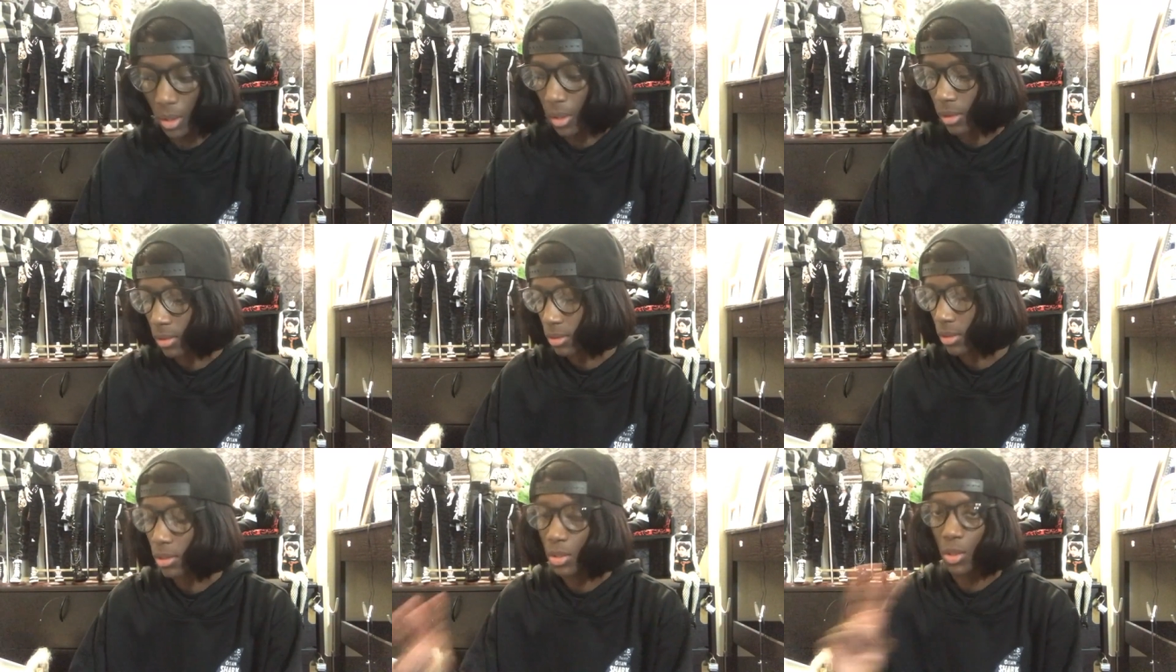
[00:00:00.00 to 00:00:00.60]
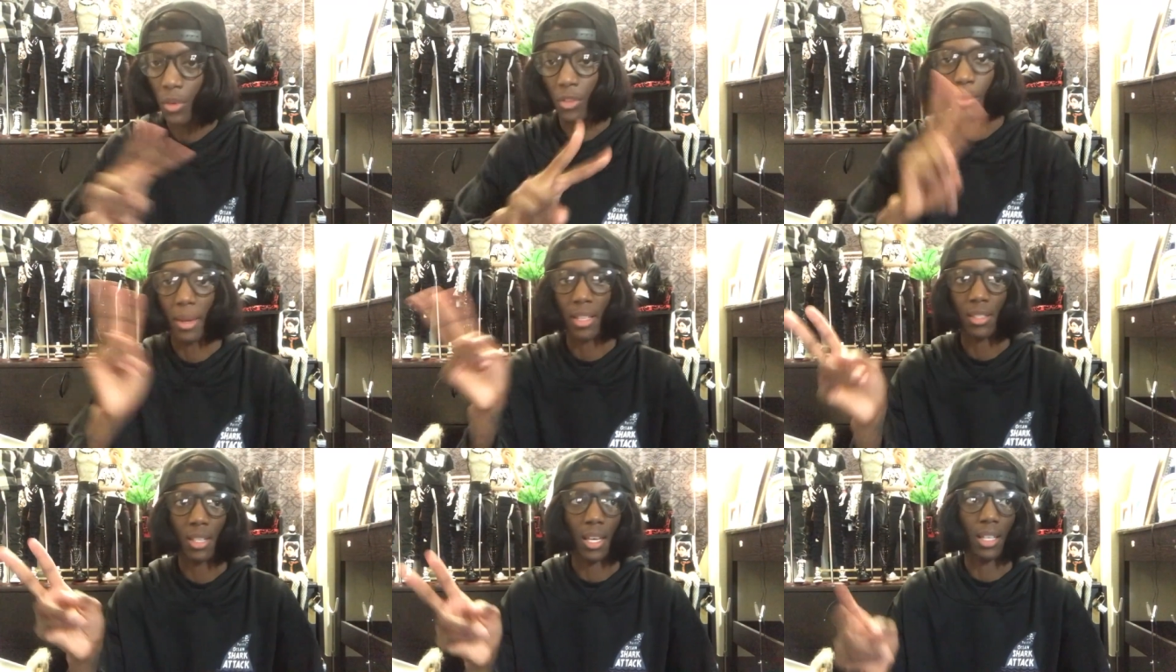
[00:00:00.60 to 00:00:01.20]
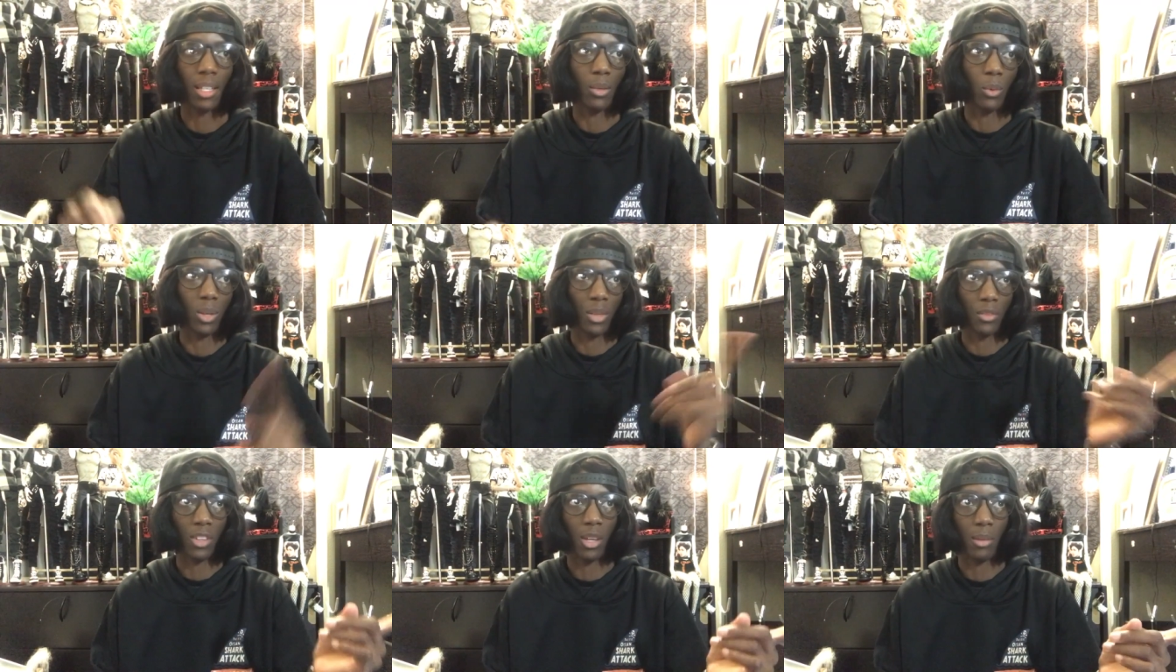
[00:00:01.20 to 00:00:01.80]
Well, two of them I sent, and then
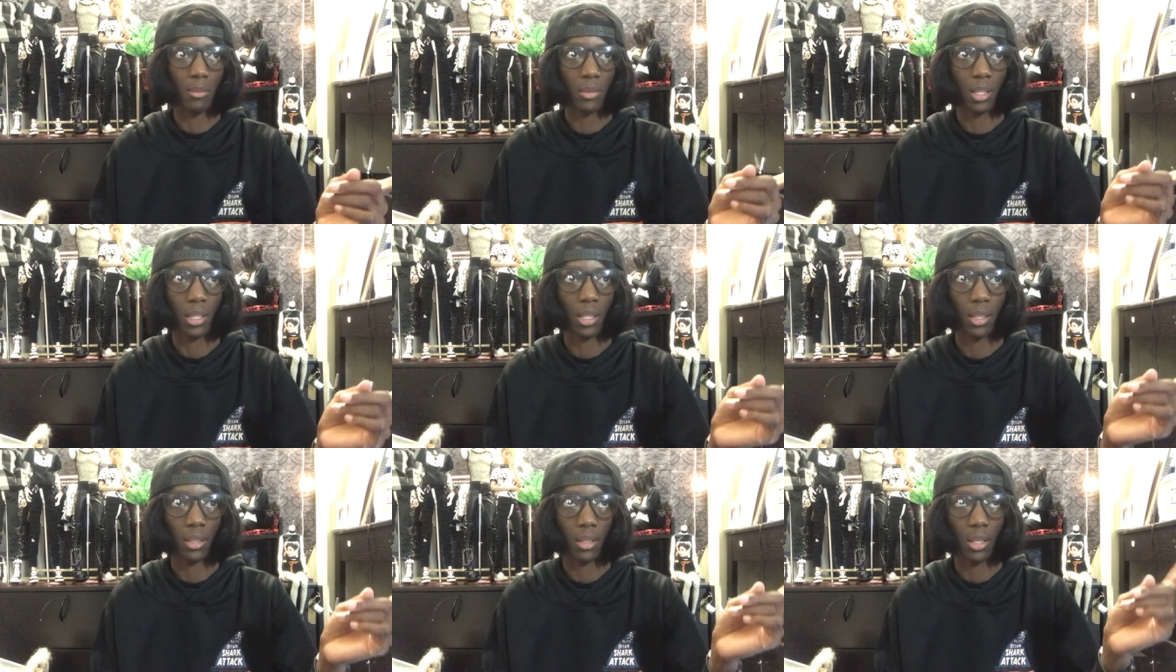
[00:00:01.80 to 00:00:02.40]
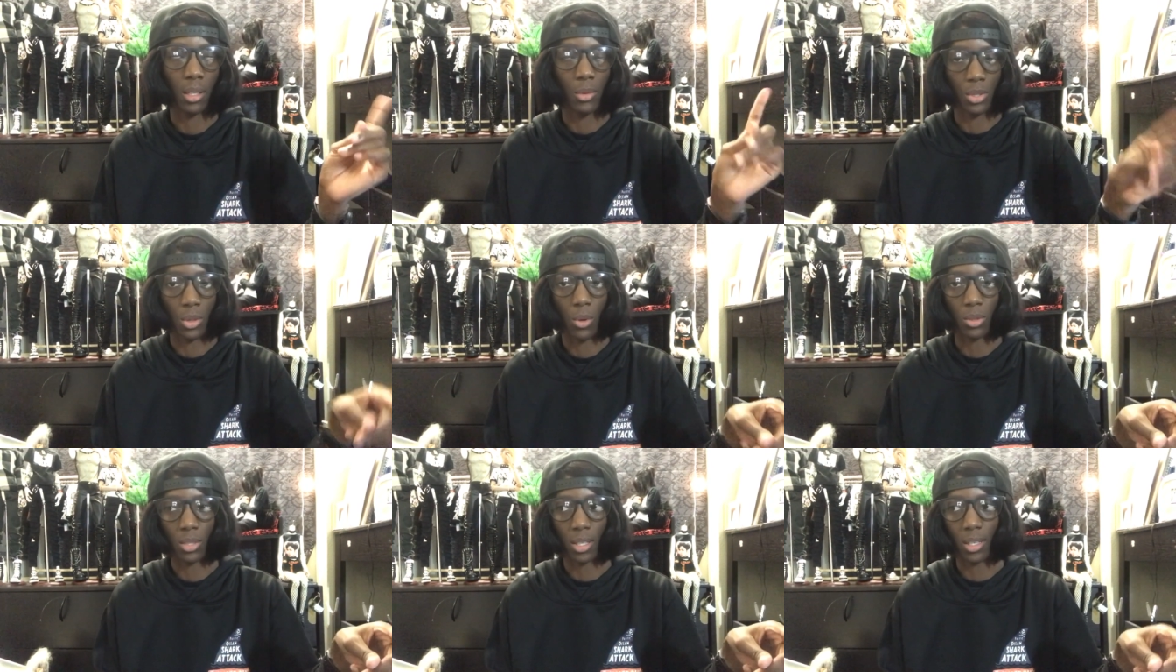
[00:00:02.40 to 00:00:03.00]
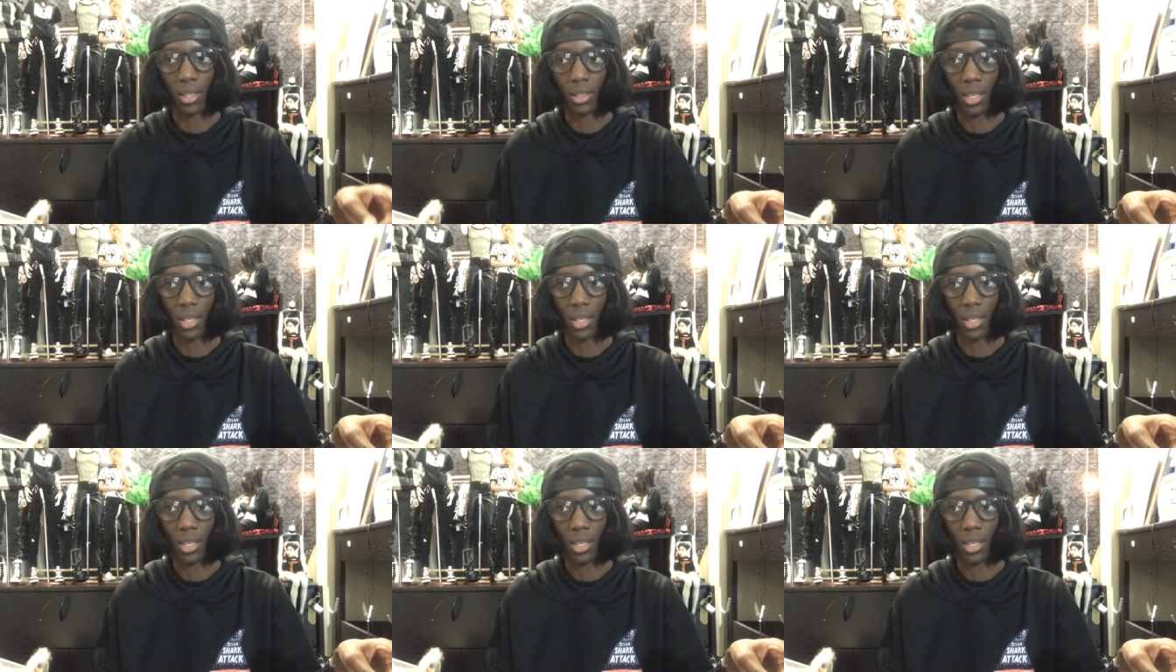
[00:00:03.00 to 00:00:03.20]
one of them he was holding.